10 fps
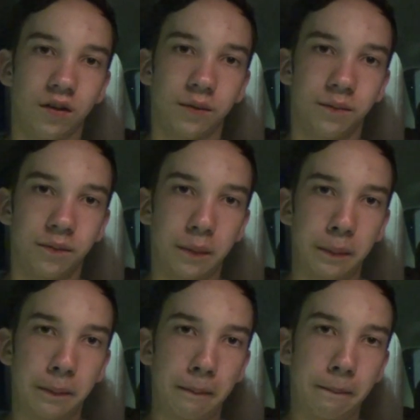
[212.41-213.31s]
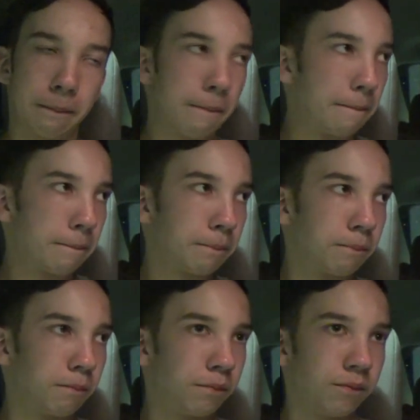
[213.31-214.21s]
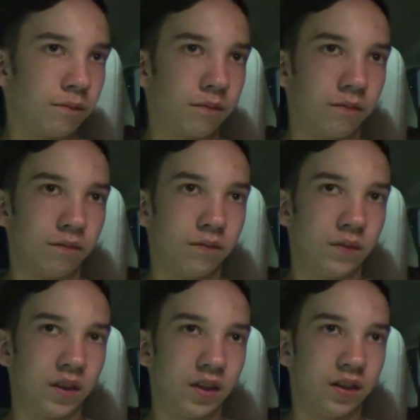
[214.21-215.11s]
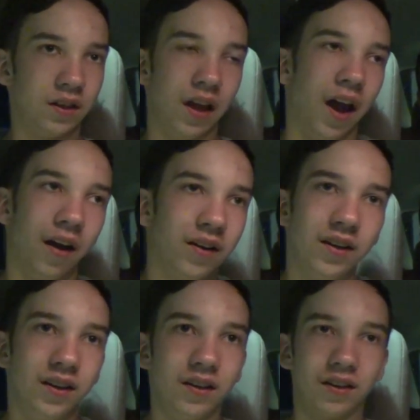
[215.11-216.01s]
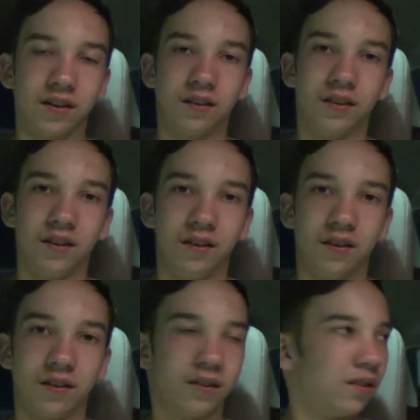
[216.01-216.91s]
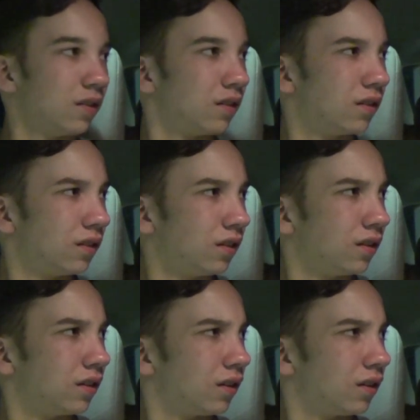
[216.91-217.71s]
(silent)